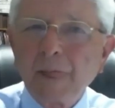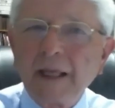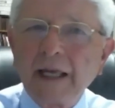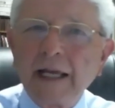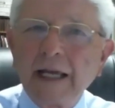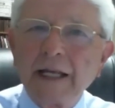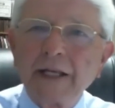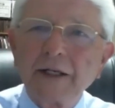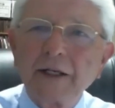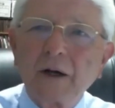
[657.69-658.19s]

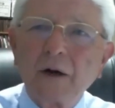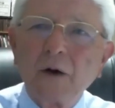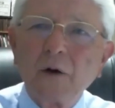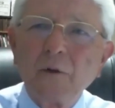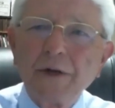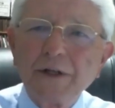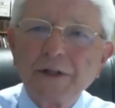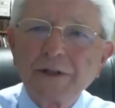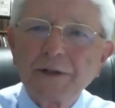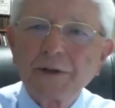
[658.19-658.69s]
and
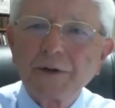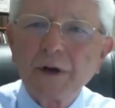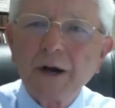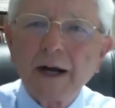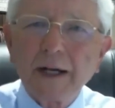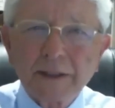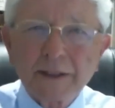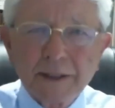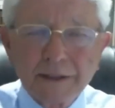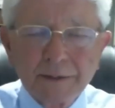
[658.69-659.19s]
always
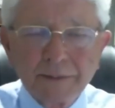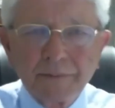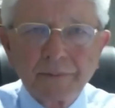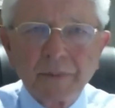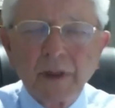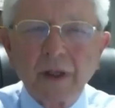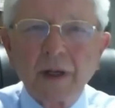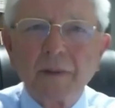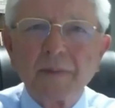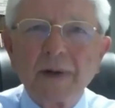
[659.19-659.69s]
thought
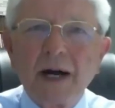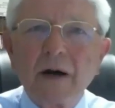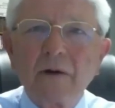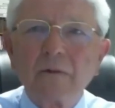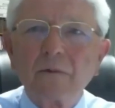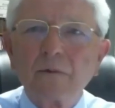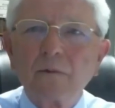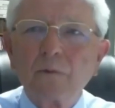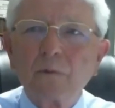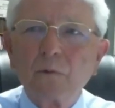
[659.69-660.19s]
about